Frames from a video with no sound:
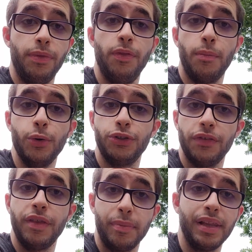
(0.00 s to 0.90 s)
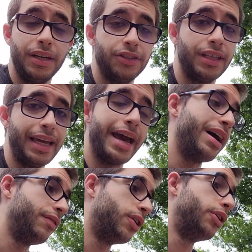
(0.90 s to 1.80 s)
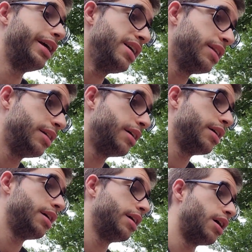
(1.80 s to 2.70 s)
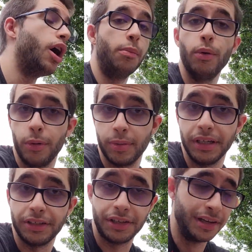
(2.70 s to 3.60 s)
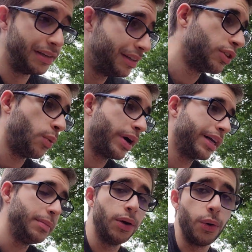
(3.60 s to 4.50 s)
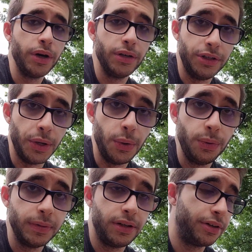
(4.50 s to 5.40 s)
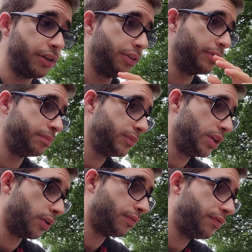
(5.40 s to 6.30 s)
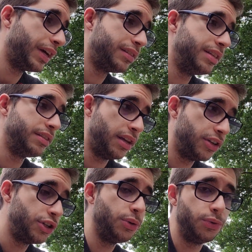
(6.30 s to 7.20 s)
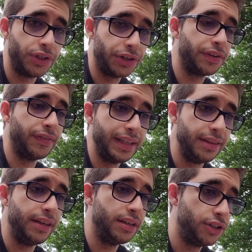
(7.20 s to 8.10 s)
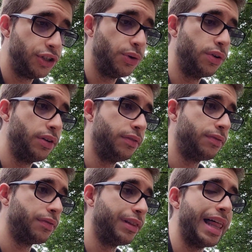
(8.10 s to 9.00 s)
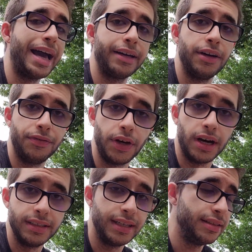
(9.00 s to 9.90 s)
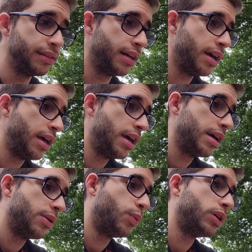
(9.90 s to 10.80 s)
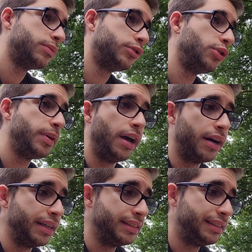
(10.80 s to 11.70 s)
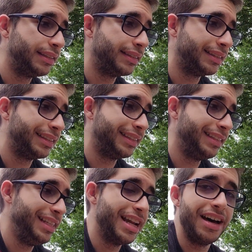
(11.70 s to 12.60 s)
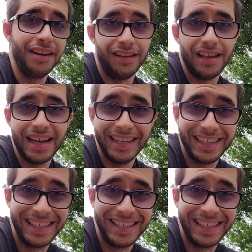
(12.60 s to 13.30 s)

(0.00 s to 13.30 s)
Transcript: most of the players that they have are mobile players. So what can Mihoyo do in order to, fix this issue, circumvent the issue of lack of content? Well, to be honest, not a lot.